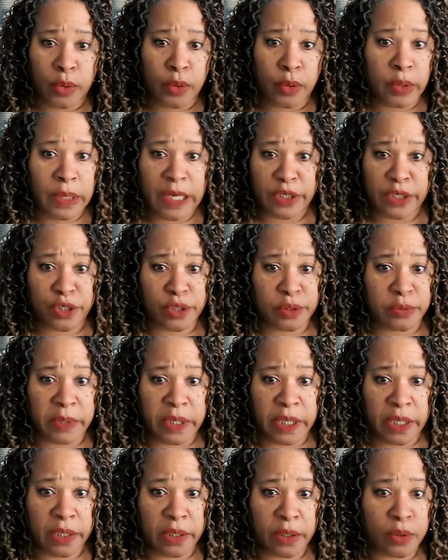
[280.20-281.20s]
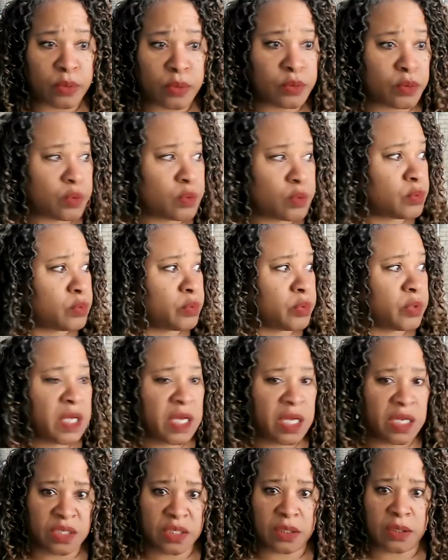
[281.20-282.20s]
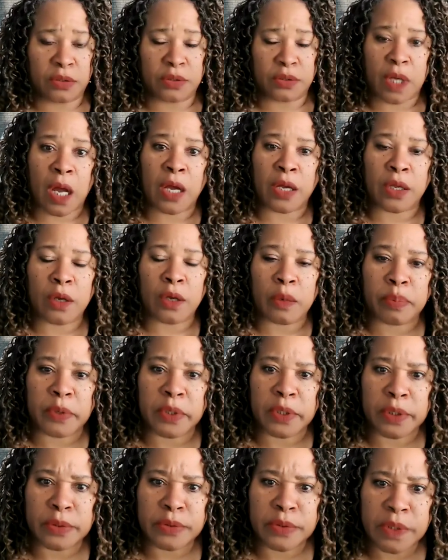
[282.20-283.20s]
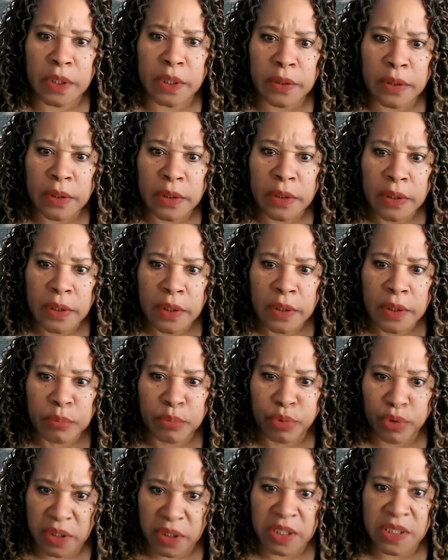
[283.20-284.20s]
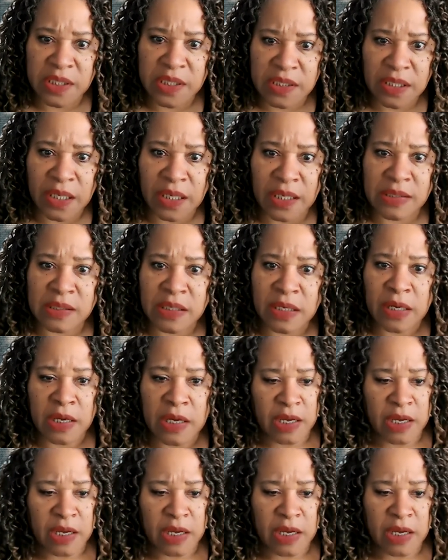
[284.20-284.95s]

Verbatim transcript: Who let you in? Who who and she goes, uh, your producer? Brook Lynn says.